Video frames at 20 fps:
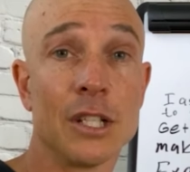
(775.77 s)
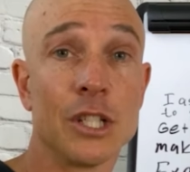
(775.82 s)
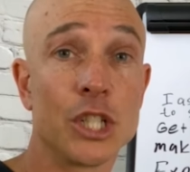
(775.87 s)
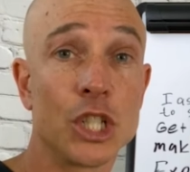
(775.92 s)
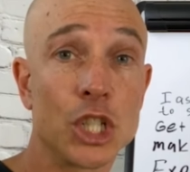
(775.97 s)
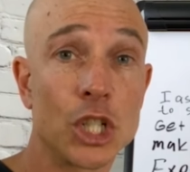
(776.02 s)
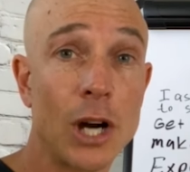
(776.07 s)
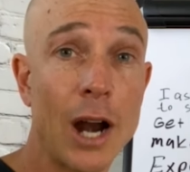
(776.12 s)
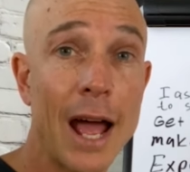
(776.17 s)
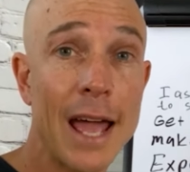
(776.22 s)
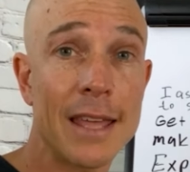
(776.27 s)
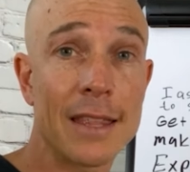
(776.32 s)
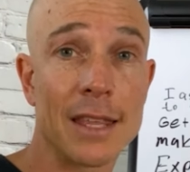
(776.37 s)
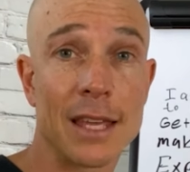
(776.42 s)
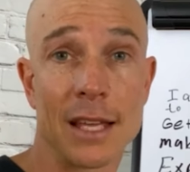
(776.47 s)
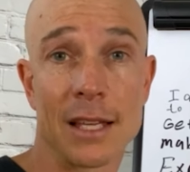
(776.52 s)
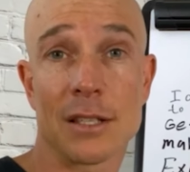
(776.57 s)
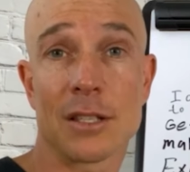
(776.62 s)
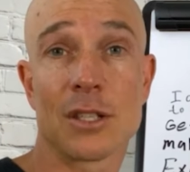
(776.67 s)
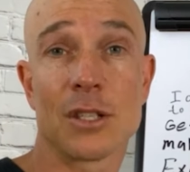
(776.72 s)
try
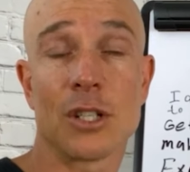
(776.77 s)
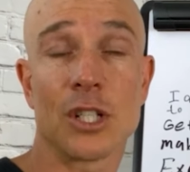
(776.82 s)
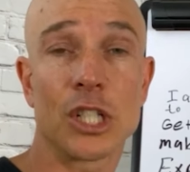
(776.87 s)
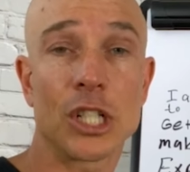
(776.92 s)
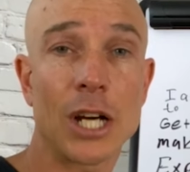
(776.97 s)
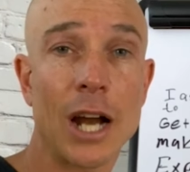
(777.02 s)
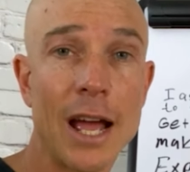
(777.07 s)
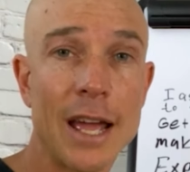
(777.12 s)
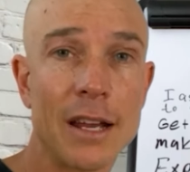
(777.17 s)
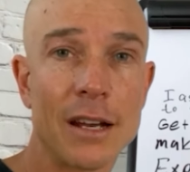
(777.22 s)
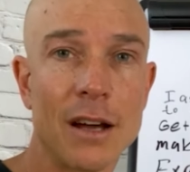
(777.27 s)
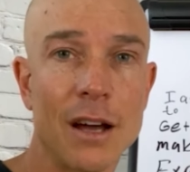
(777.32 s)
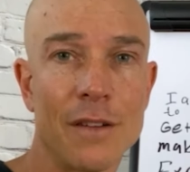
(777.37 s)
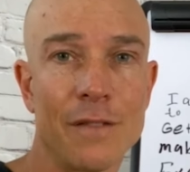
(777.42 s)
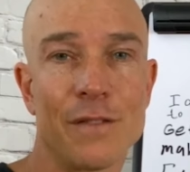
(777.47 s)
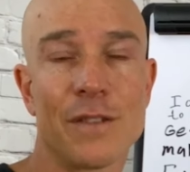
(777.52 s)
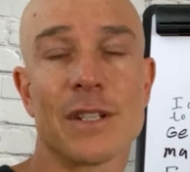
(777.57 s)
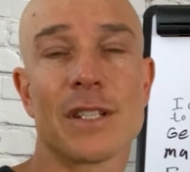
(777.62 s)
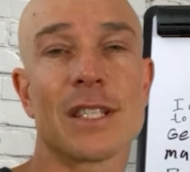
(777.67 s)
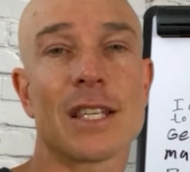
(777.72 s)
this. Try it on
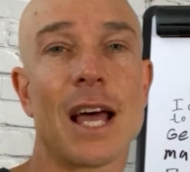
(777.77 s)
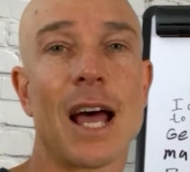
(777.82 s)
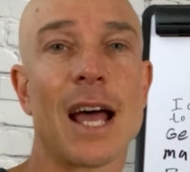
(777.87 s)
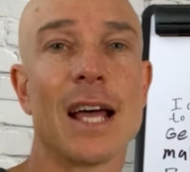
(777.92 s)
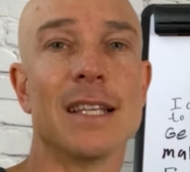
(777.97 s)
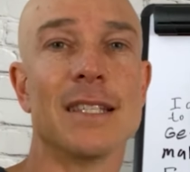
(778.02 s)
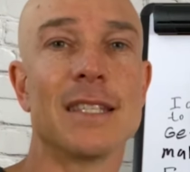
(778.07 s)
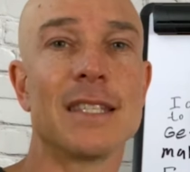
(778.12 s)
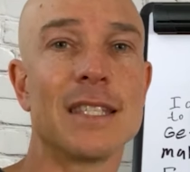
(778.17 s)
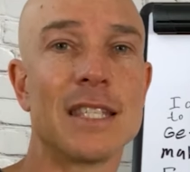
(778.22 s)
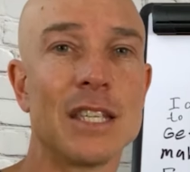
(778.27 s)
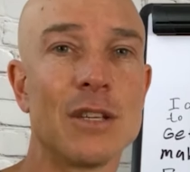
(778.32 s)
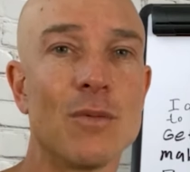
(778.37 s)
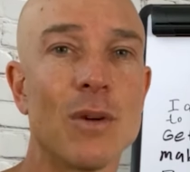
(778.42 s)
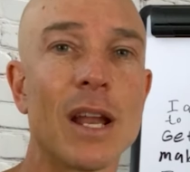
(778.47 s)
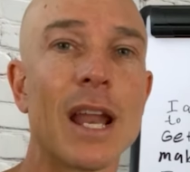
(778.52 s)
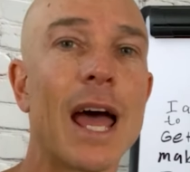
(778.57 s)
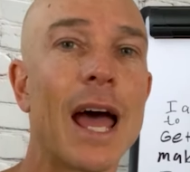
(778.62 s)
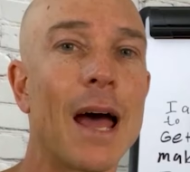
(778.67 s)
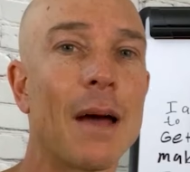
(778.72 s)
for size, see
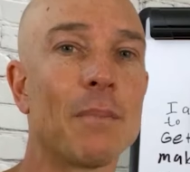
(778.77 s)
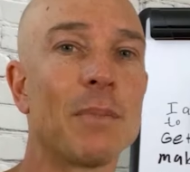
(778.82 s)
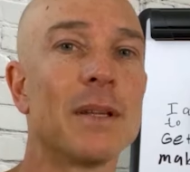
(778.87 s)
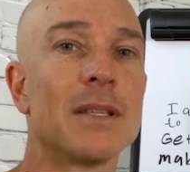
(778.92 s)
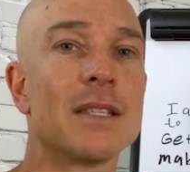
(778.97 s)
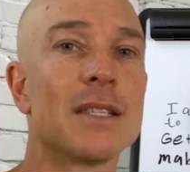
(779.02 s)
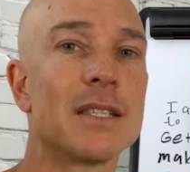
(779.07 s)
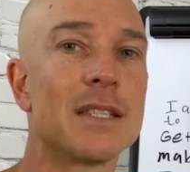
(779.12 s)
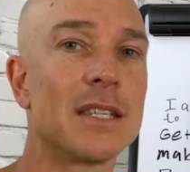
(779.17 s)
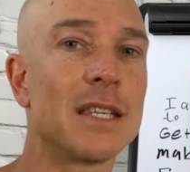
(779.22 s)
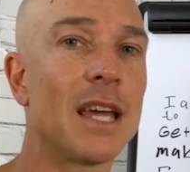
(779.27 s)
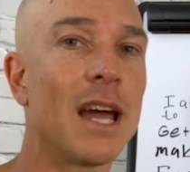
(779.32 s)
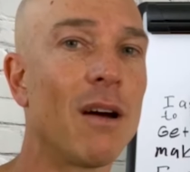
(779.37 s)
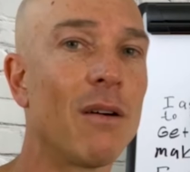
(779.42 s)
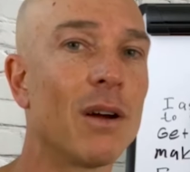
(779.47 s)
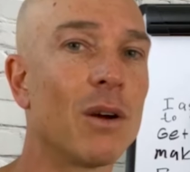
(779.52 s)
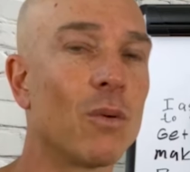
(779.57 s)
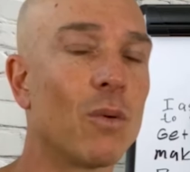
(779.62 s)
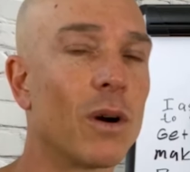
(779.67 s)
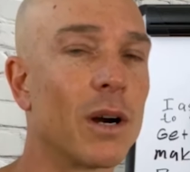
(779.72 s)
what happens, see
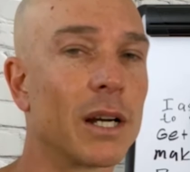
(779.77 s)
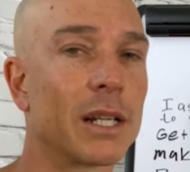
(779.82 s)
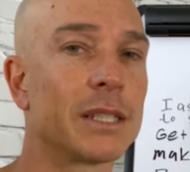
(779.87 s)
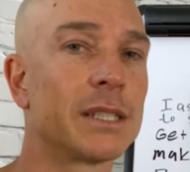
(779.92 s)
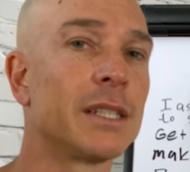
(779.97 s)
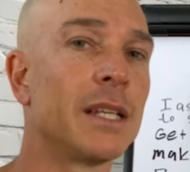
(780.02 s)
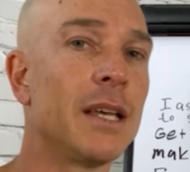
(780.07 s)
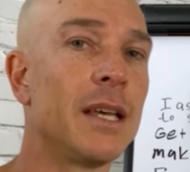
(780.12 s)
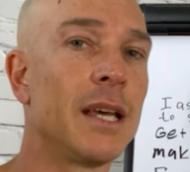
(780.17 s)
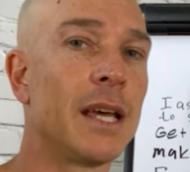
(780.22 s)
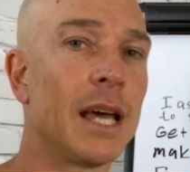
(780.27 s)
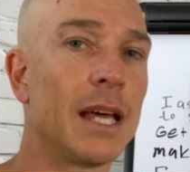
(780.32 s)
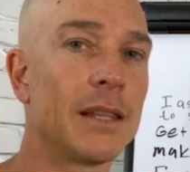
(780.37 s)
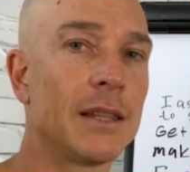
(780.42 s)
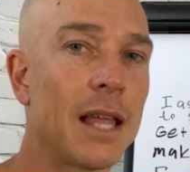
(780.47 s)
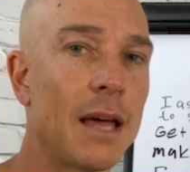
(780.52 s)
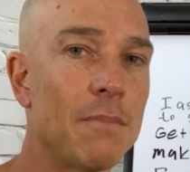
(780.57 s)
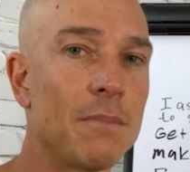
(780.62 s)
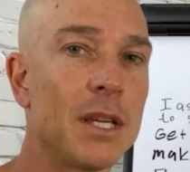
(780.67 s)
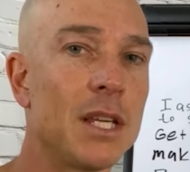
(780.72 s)
how it works, and
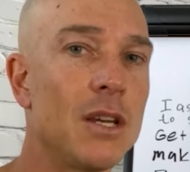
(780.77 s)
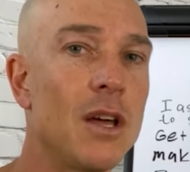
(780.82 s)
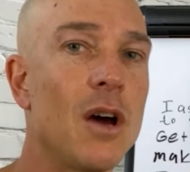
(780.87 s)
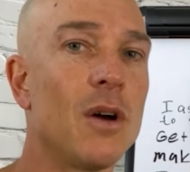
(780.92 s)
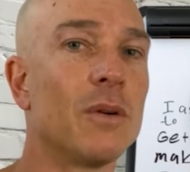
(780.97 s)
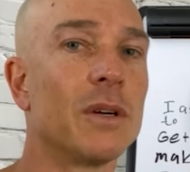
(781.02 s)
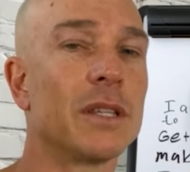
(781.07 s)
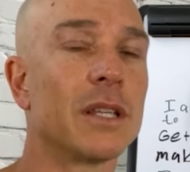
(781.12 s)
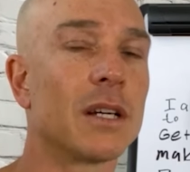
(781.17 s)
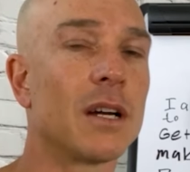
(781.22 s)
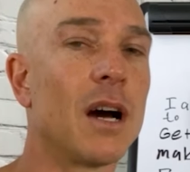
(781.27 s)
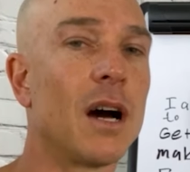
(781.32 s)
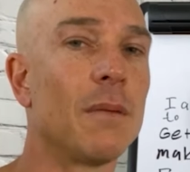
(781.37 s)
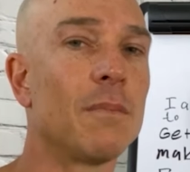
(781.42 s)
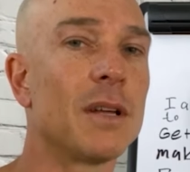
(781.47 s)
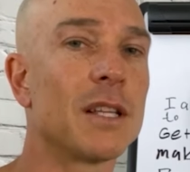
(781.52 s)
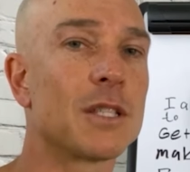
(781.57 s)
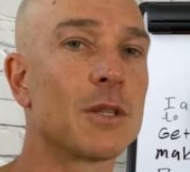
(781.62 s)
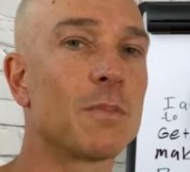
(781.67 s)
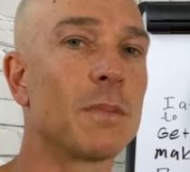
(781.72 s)
let me know in the
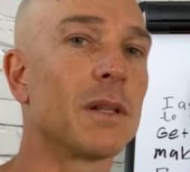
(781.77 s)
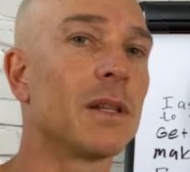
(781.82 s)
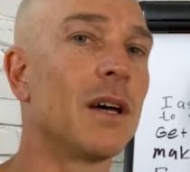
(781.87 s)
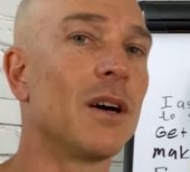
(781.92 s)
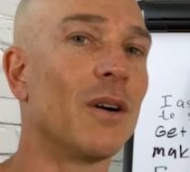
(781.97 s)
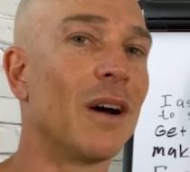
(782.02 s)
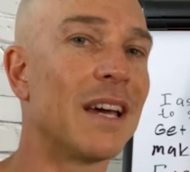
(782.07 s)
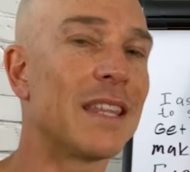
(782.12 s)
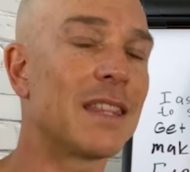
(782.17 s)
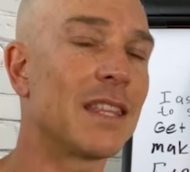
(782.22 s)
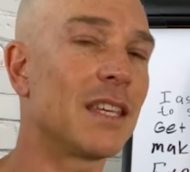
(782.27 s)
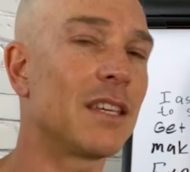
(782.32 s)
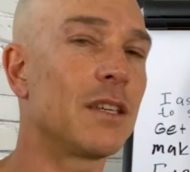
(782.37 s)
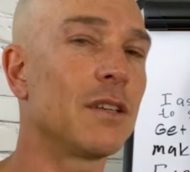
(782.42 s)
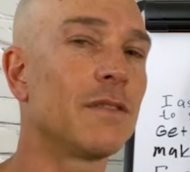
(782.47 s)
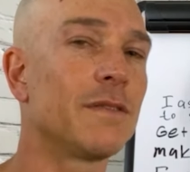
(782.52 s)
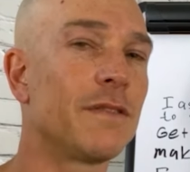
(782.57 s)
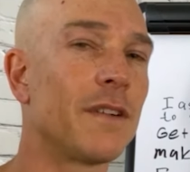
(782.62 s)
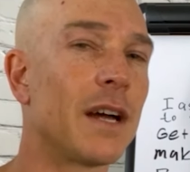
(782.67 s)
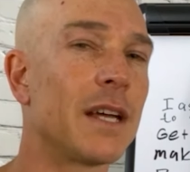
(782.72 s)
comments below. I think
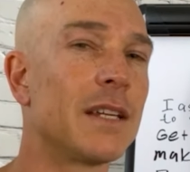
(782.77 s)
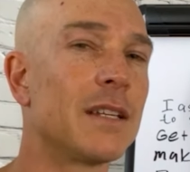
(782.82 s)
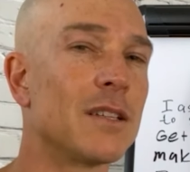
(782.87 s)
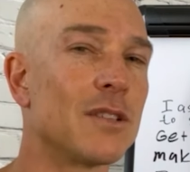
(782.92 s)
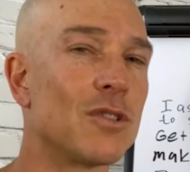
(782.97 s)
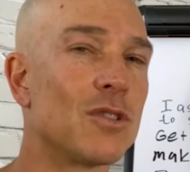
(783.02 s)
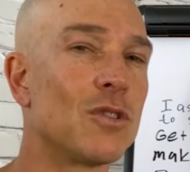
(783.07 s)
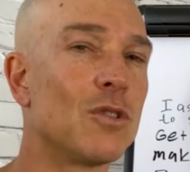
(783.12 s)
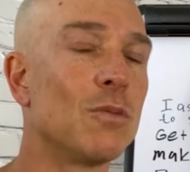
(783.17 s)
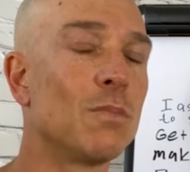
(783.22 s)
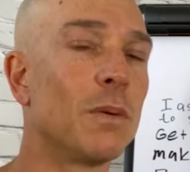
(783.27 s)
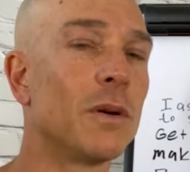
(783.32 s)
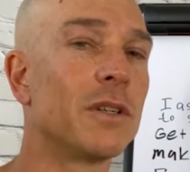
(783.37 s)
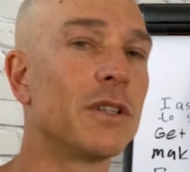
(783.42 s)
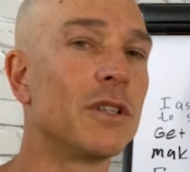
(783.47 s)
you'll find it super